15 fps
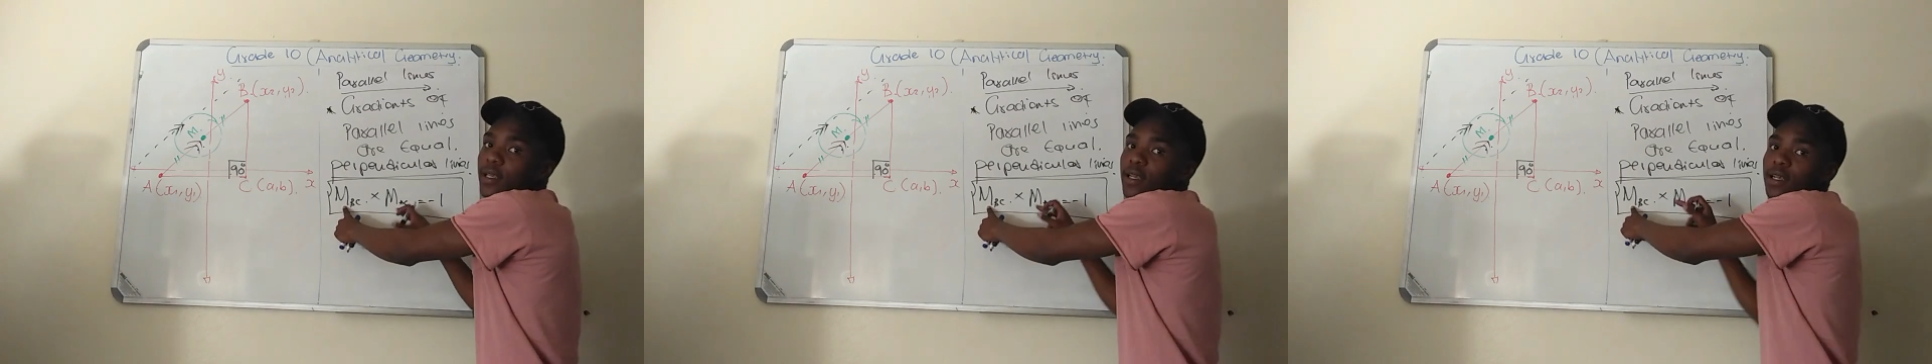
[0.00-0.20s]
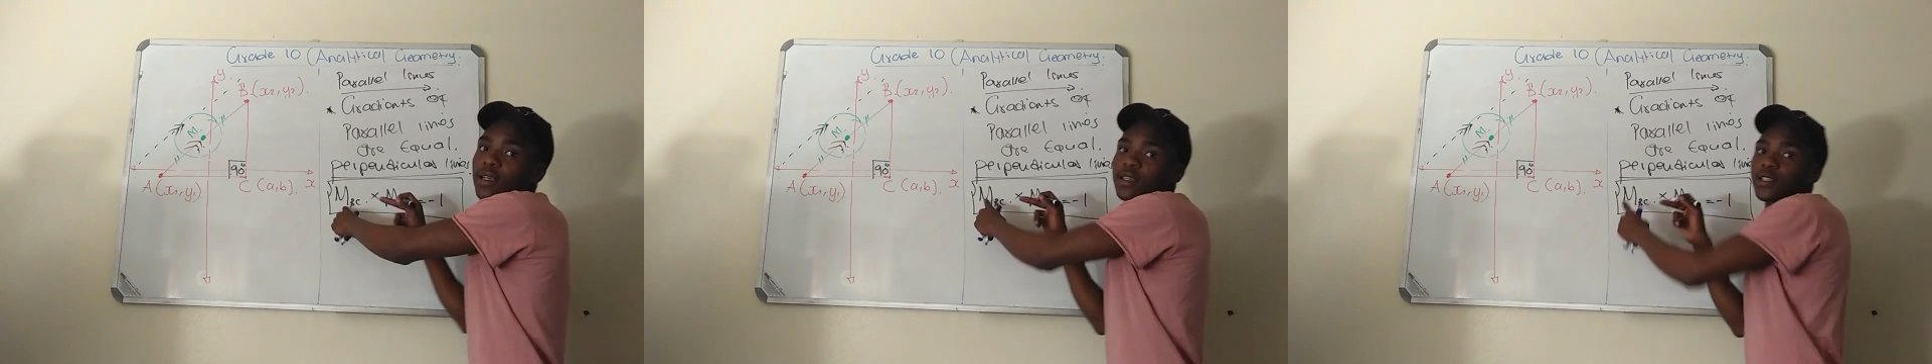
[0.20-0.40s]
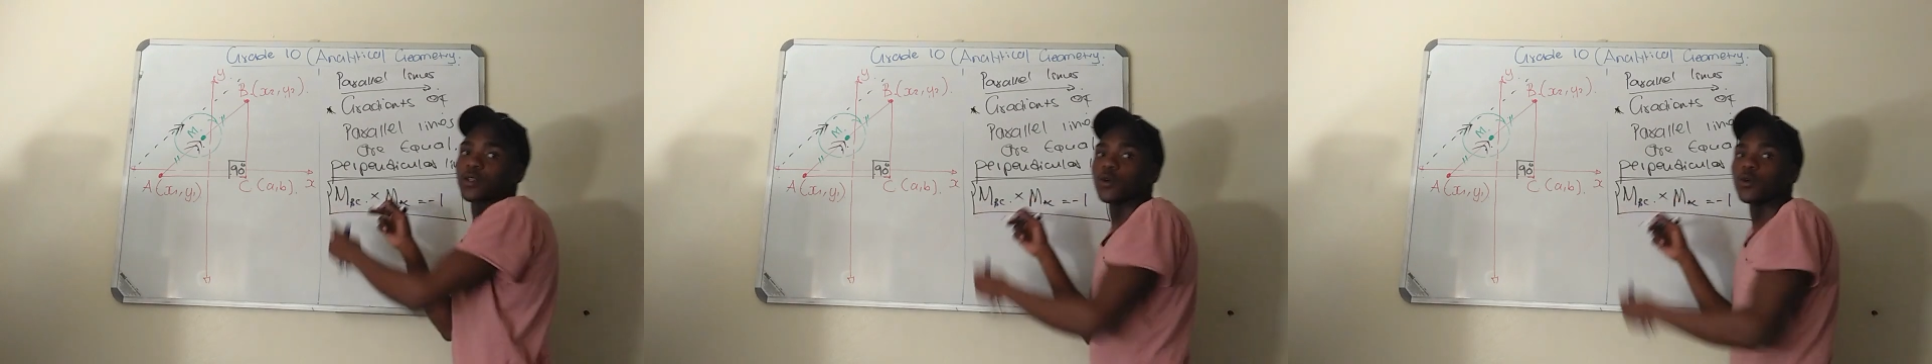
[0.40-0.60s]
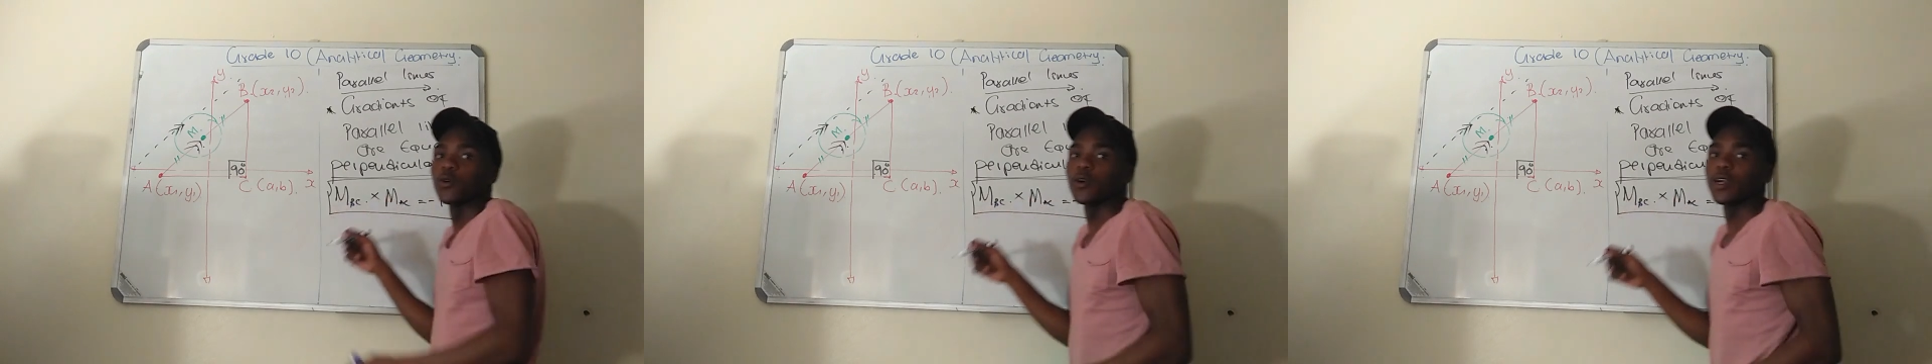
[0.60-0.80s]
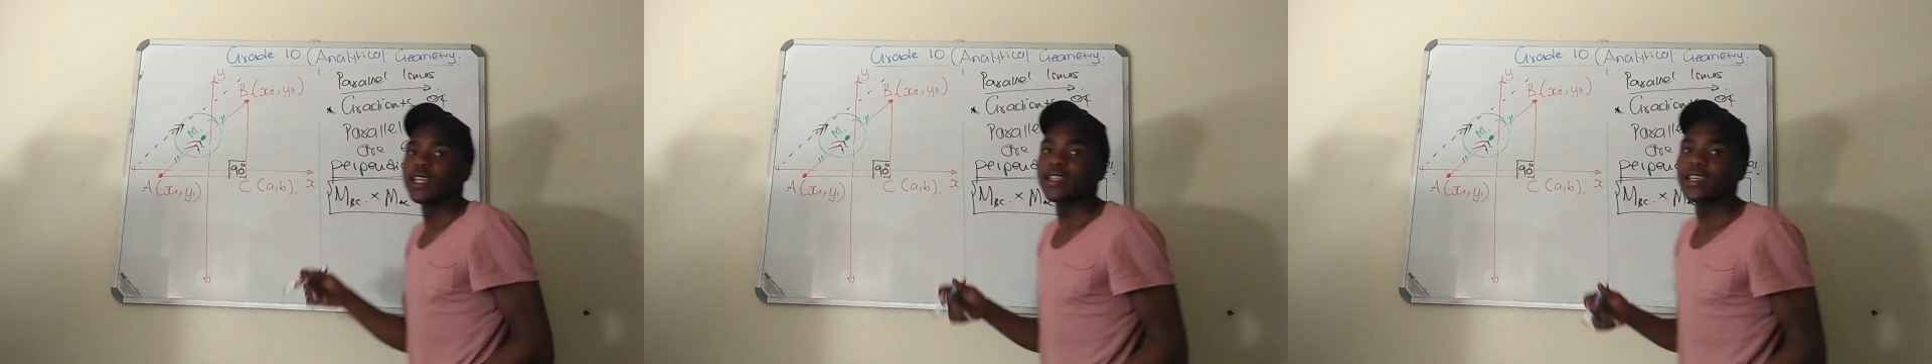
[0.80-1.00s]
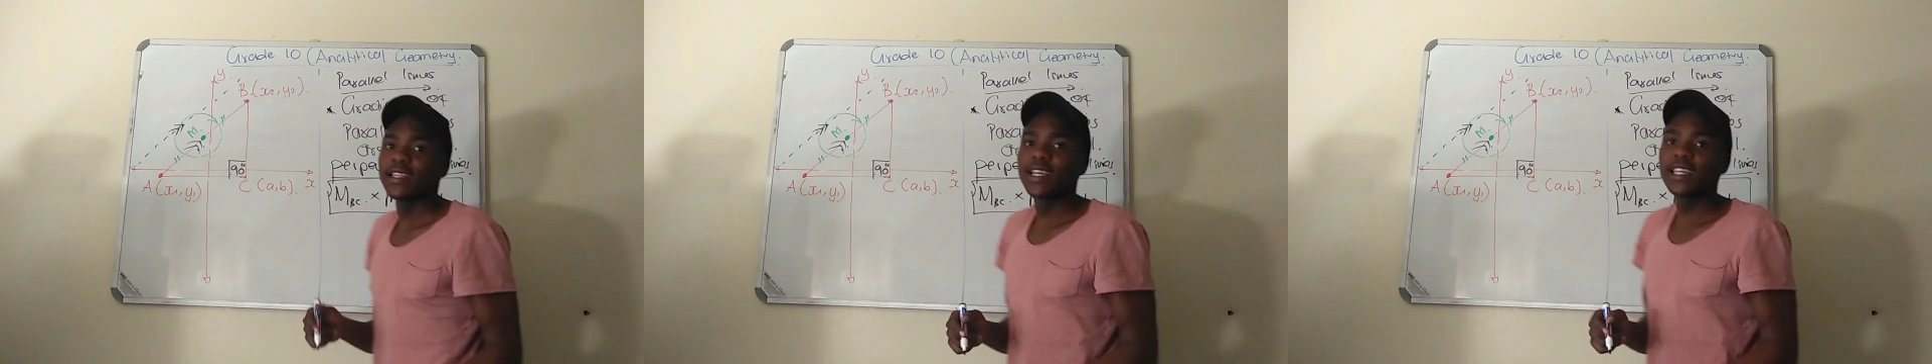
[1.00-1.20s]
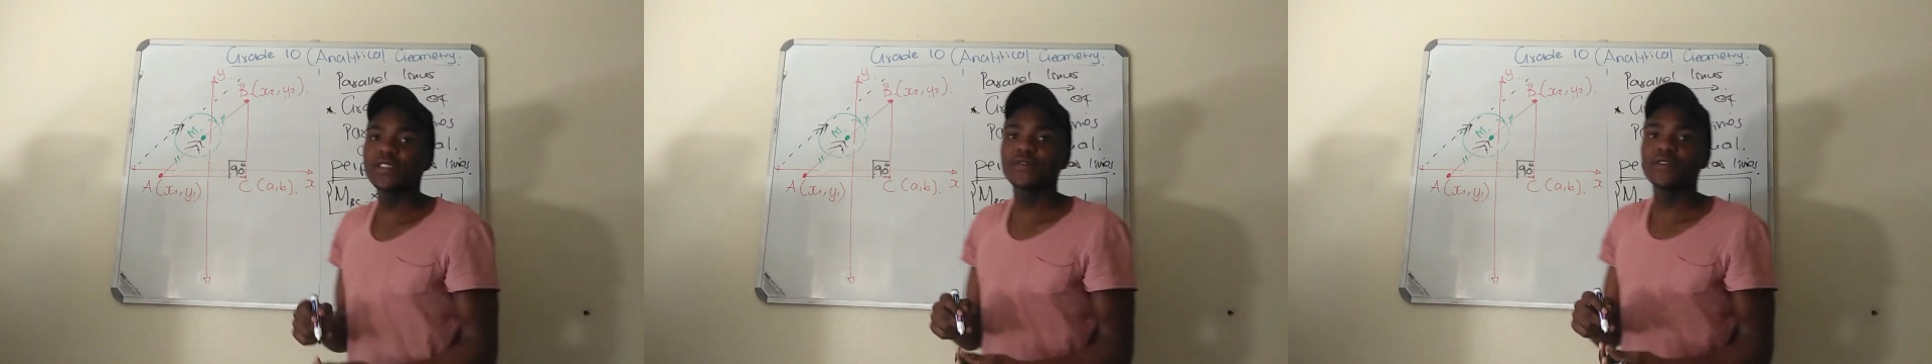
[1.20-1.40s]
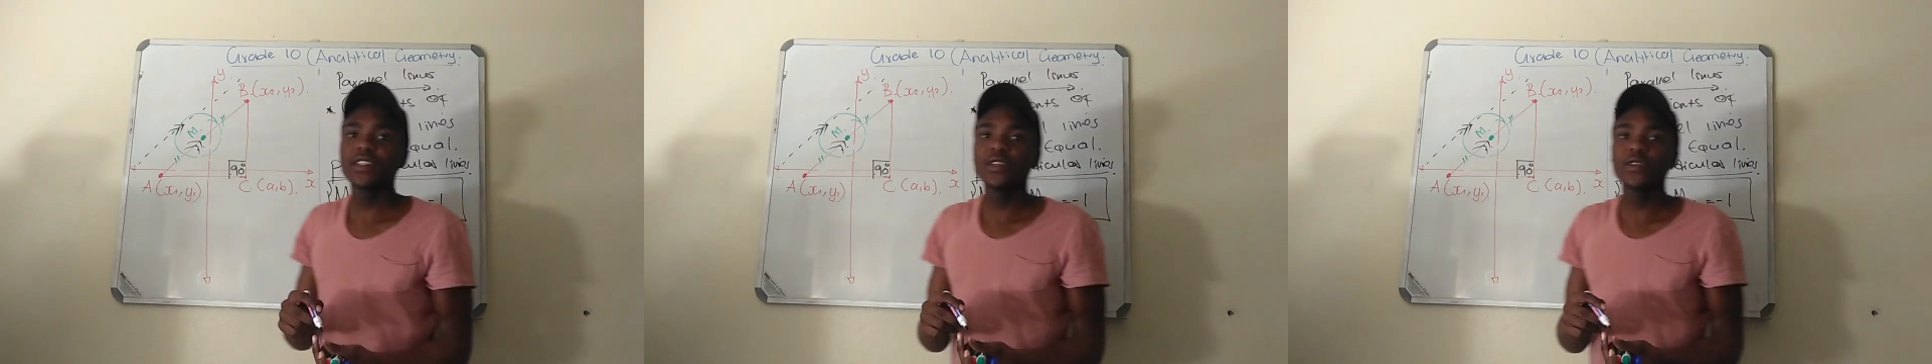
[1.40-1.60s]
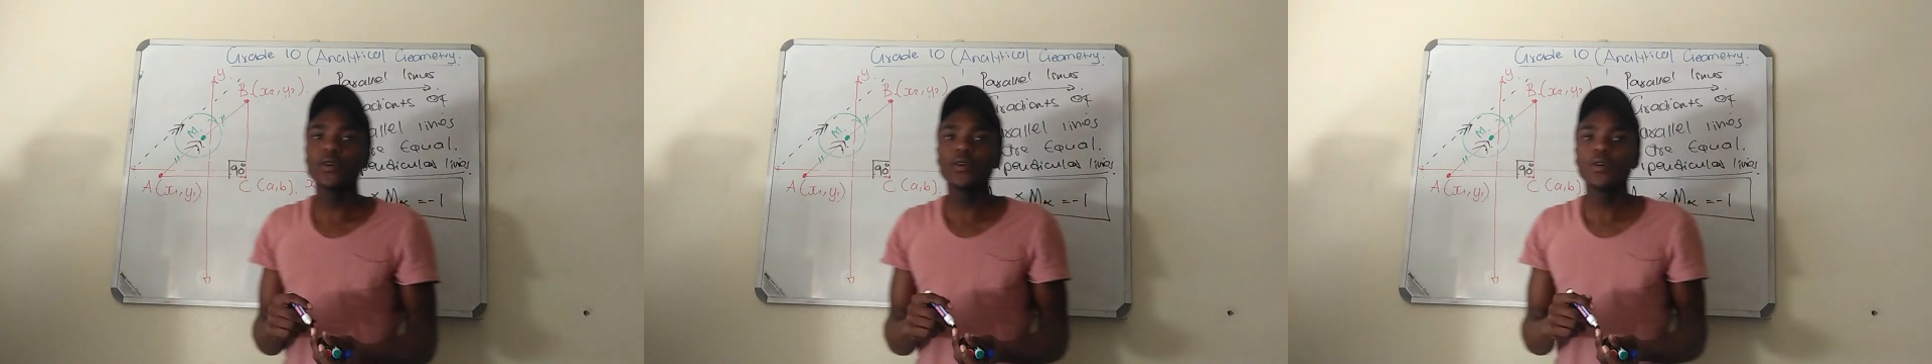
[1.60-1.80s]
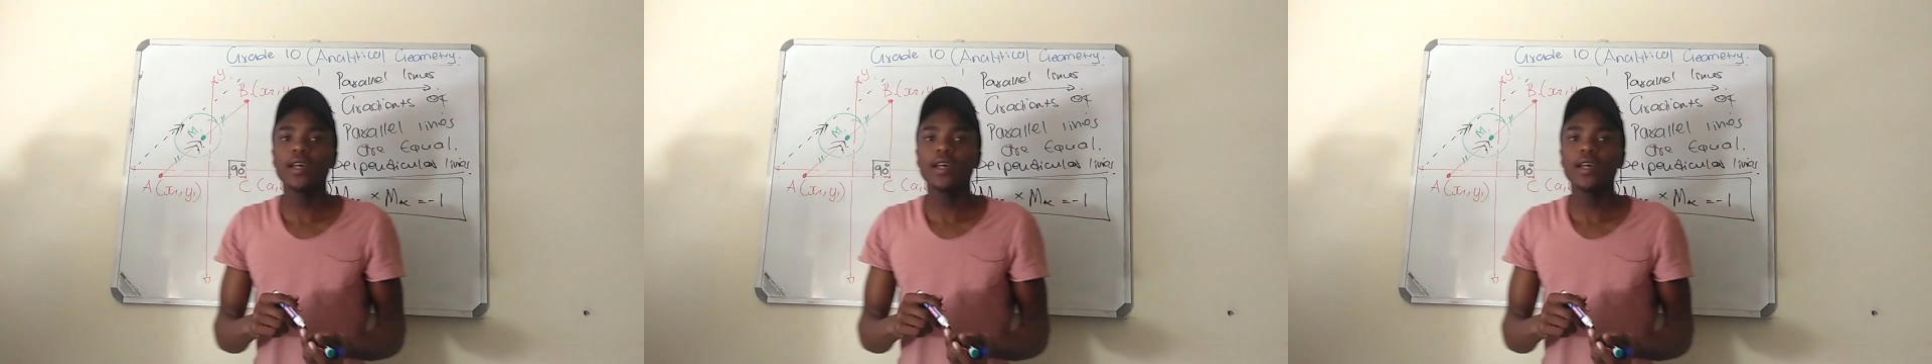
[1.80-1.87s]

So in the next video